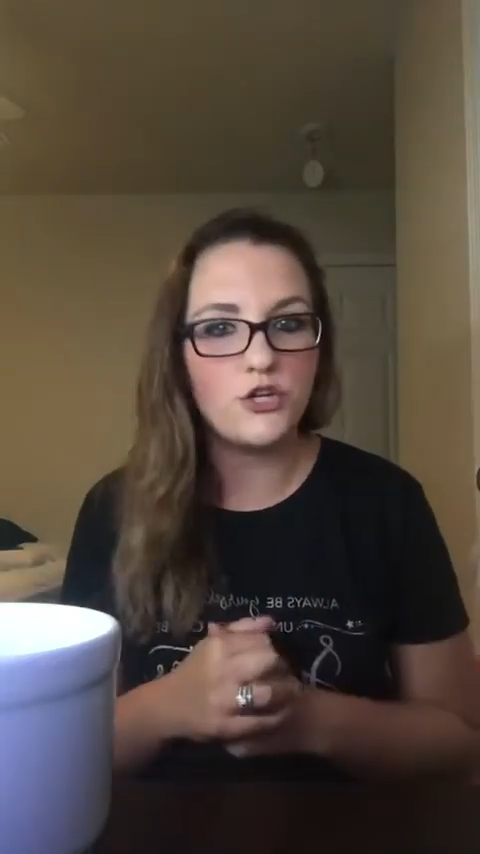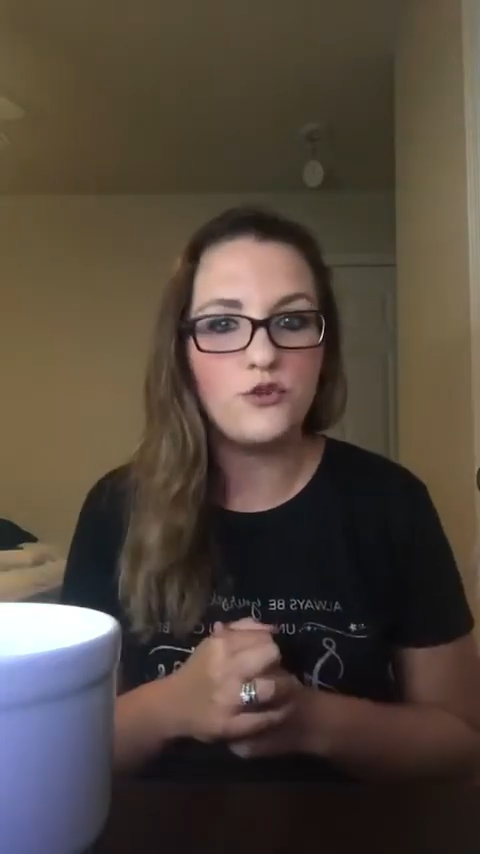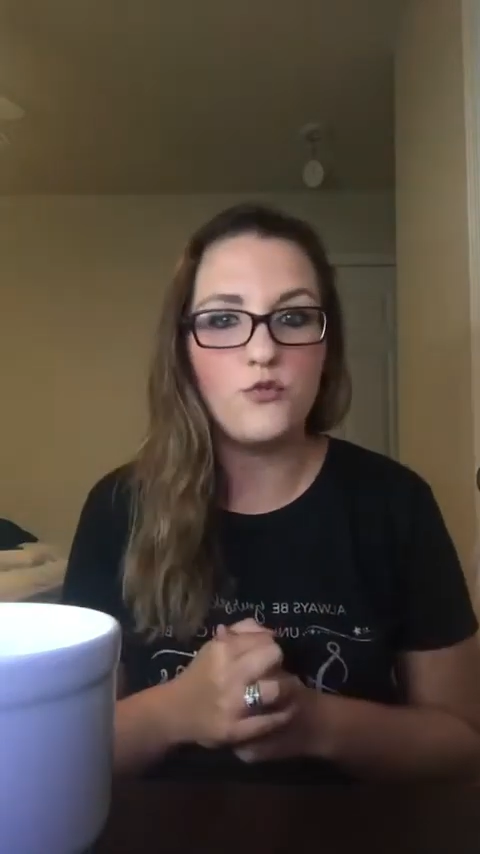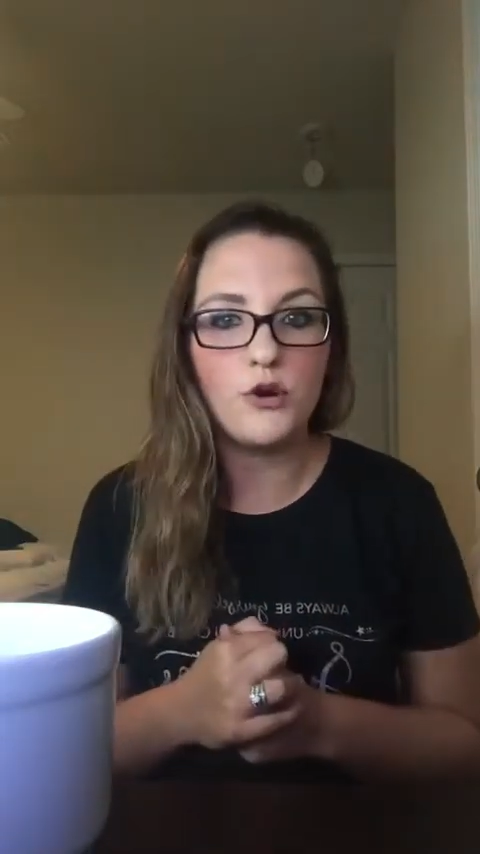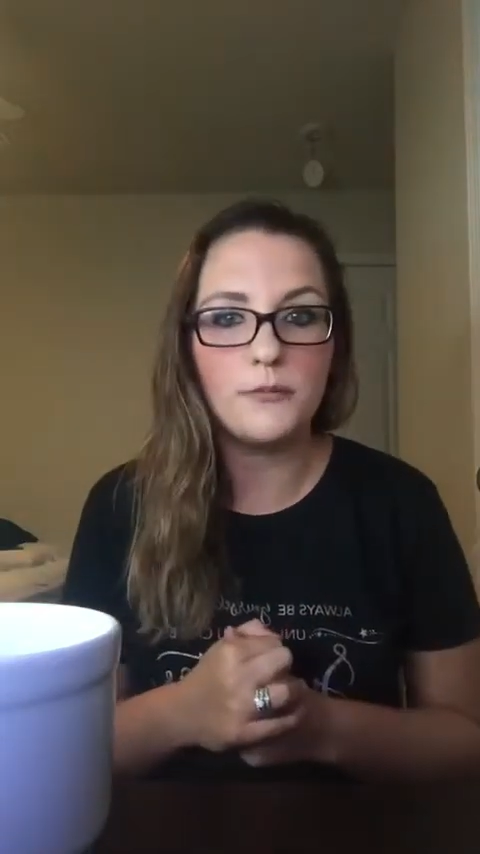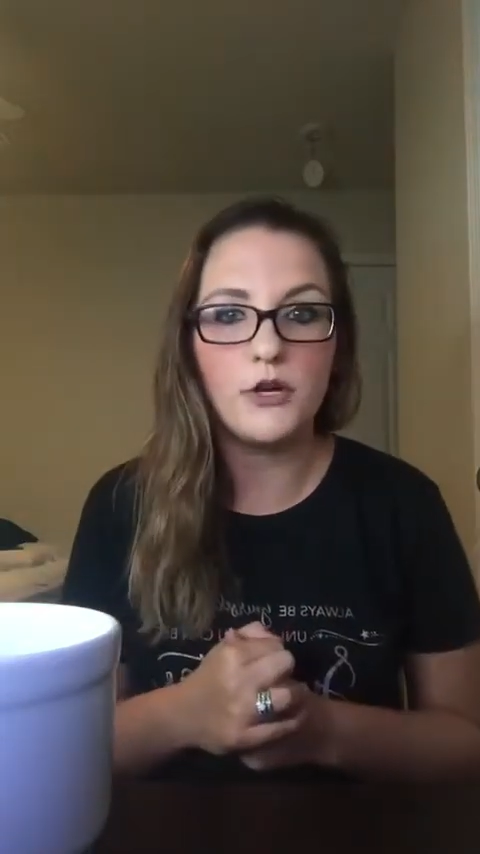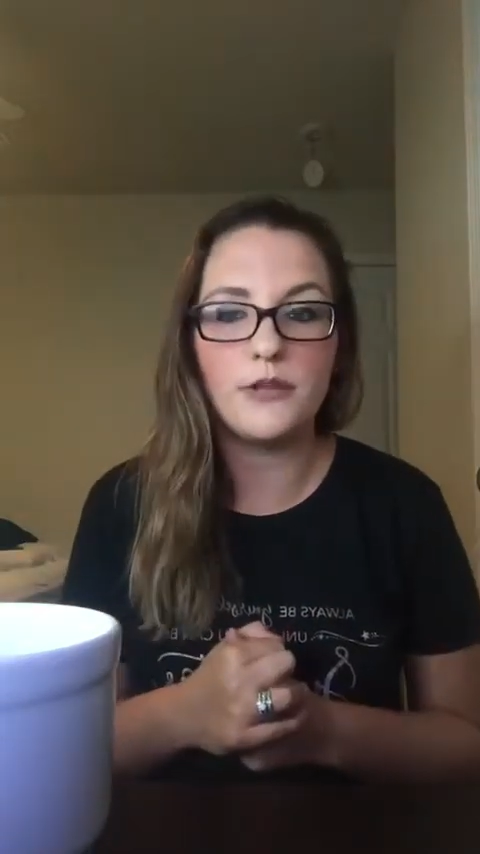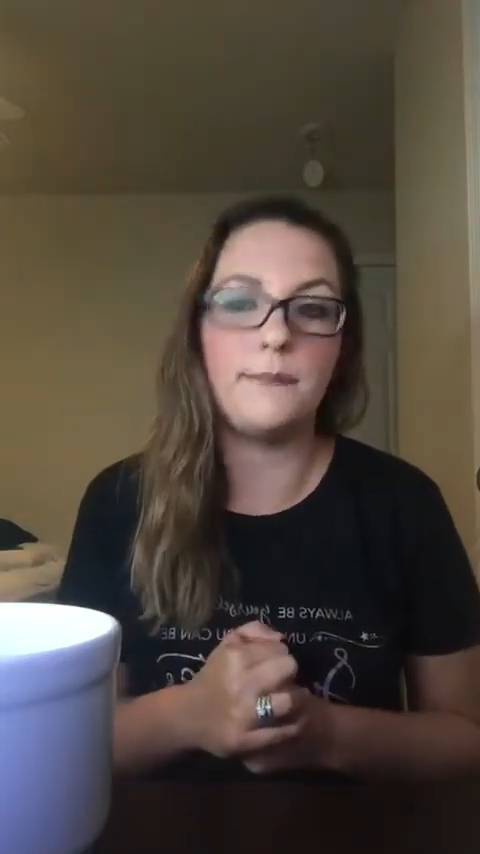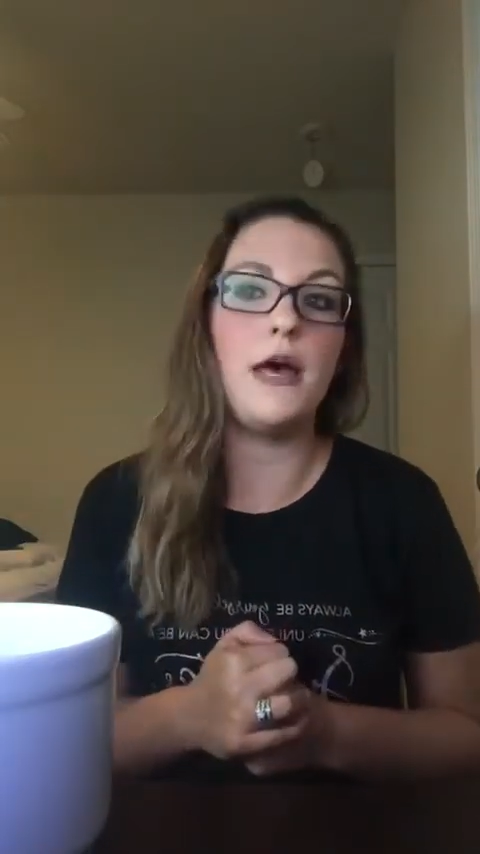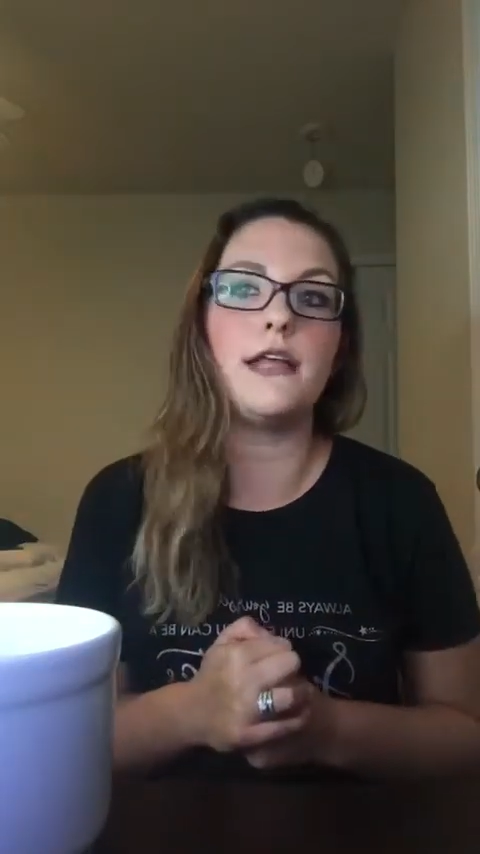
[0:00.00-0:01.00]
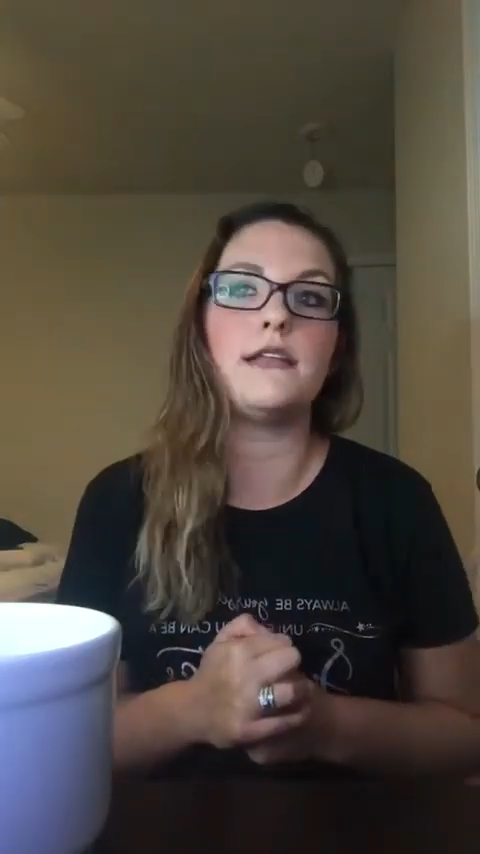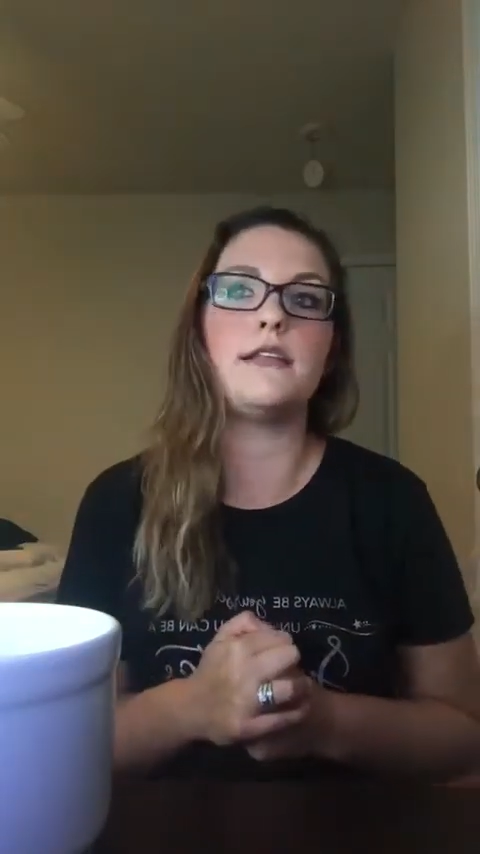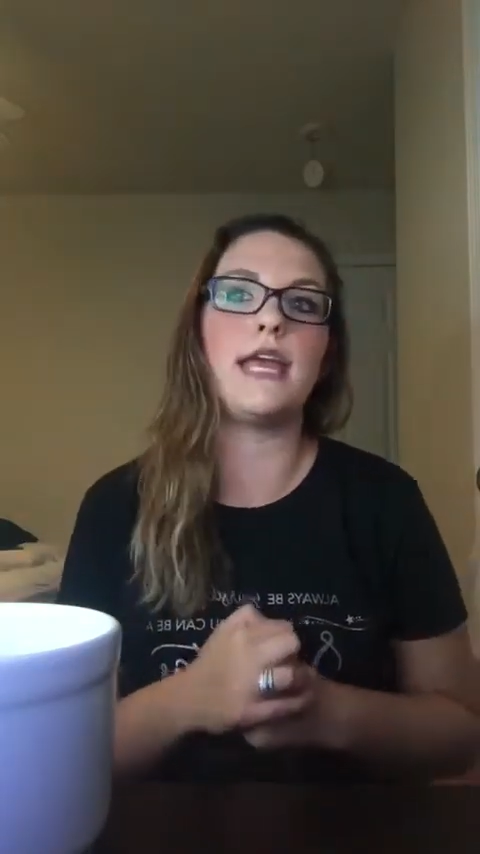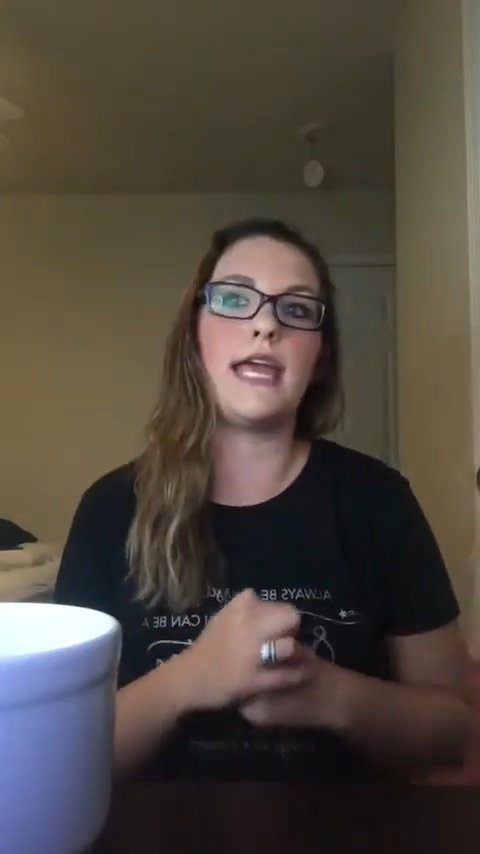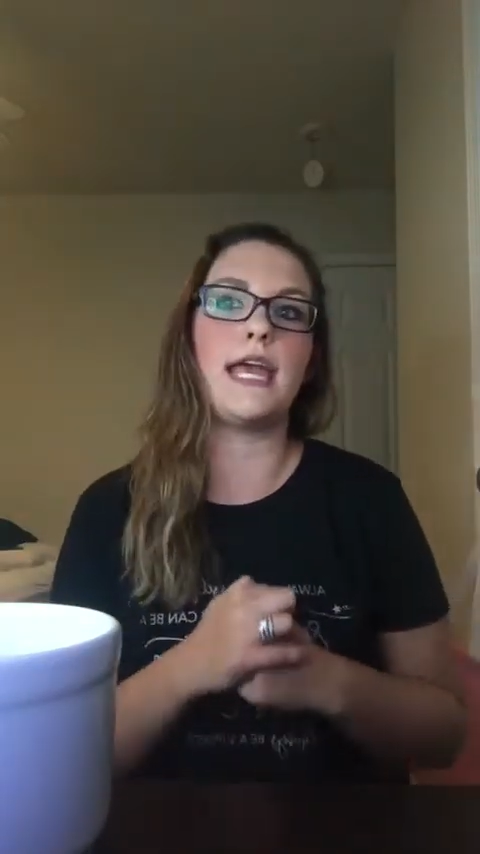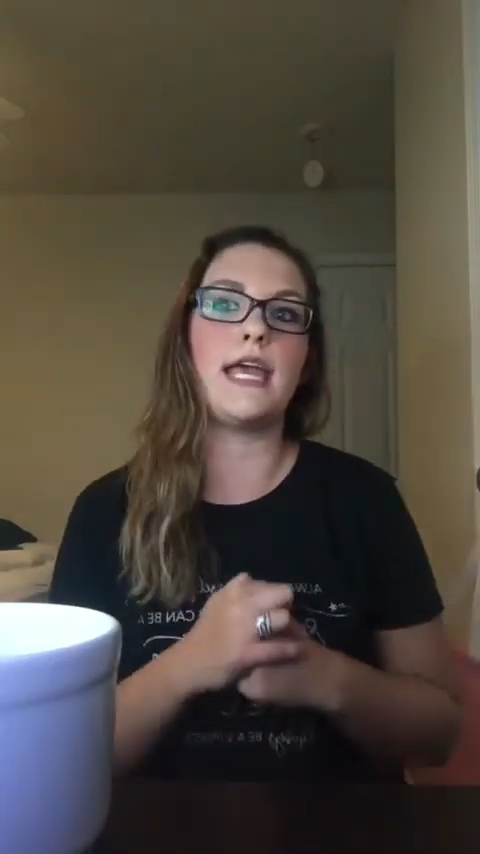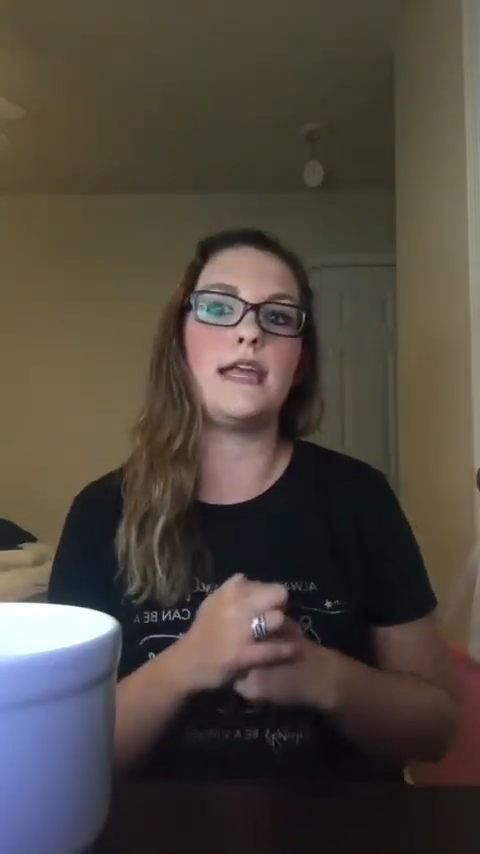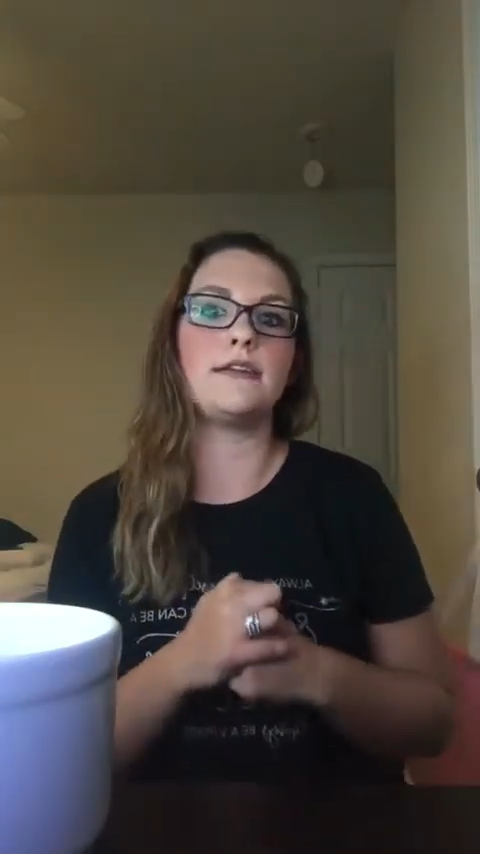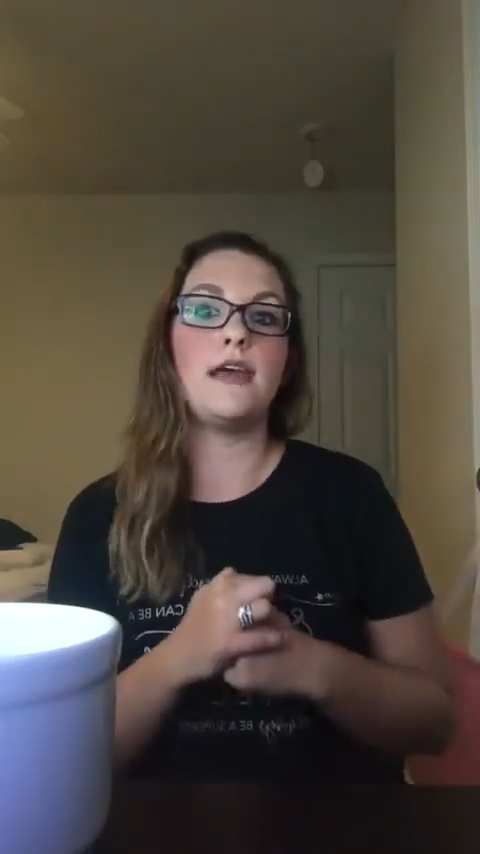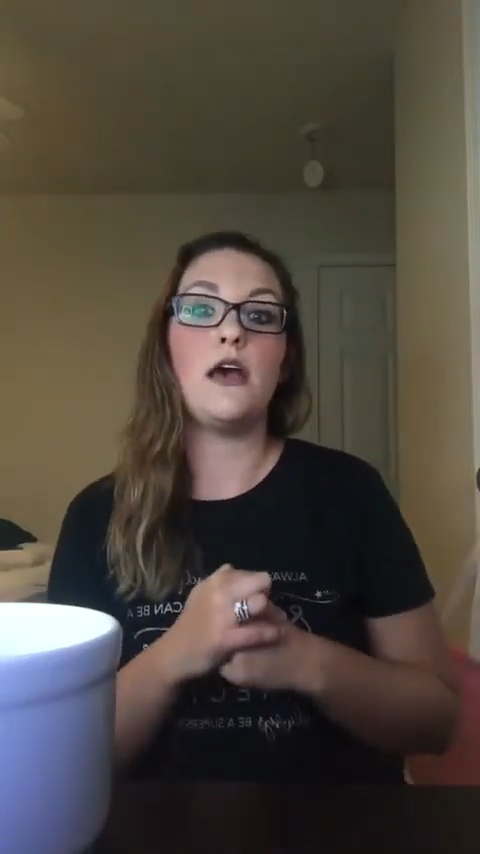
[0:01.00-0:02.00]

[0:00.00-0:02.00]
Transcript: new warmer of the month and